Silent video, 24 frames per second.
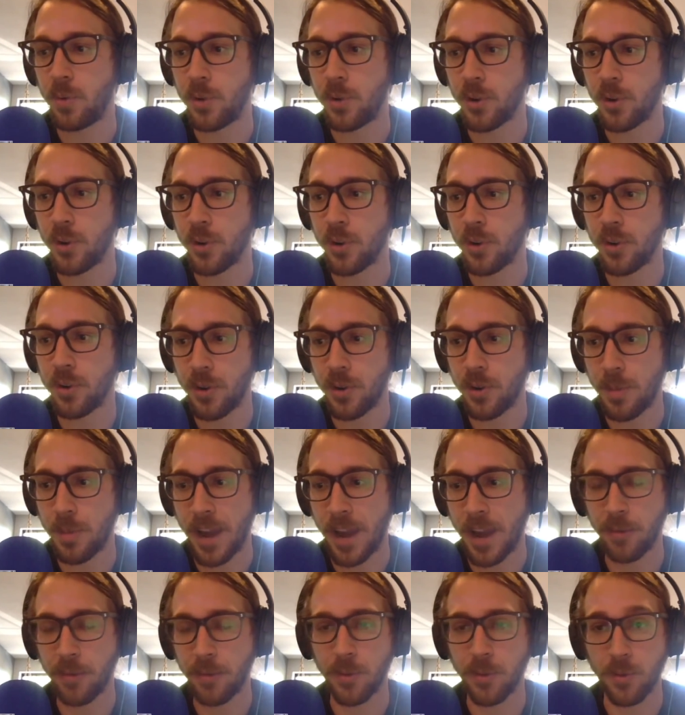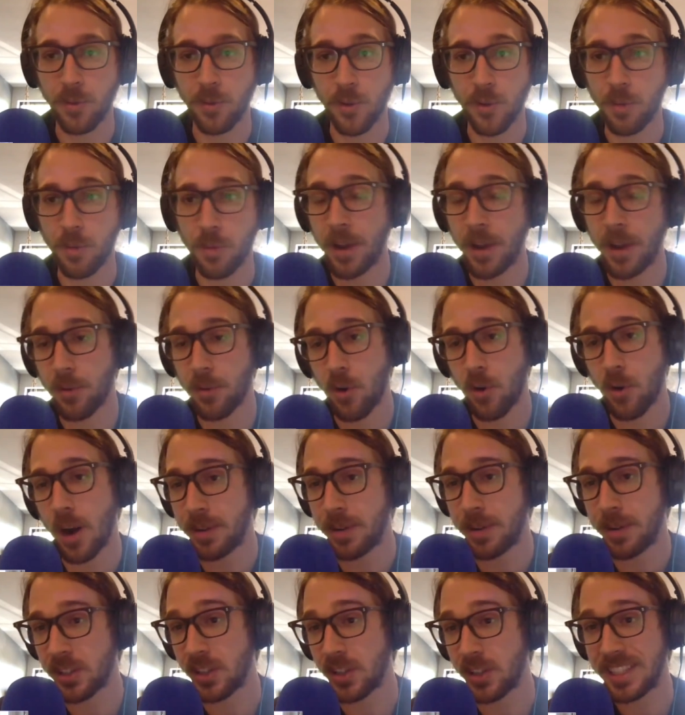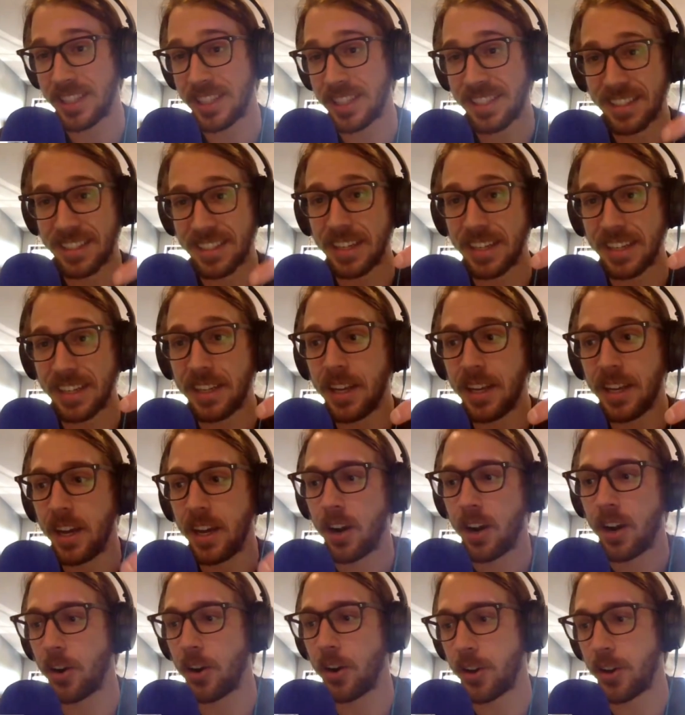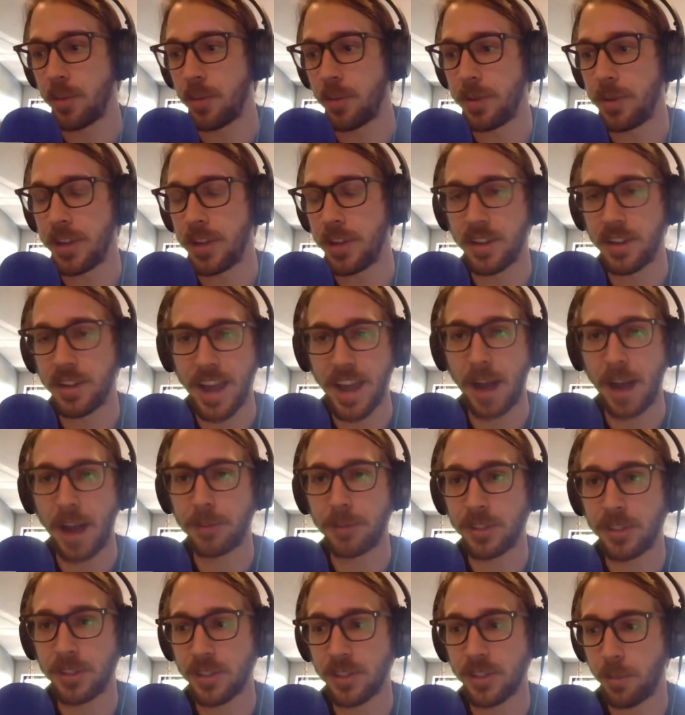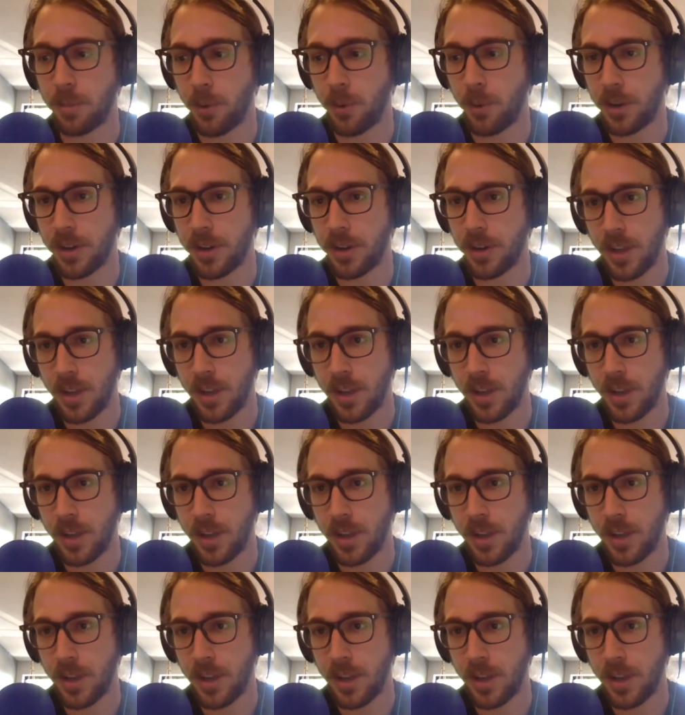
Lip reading: bandwidth requirements on listening are going to be capped at some point.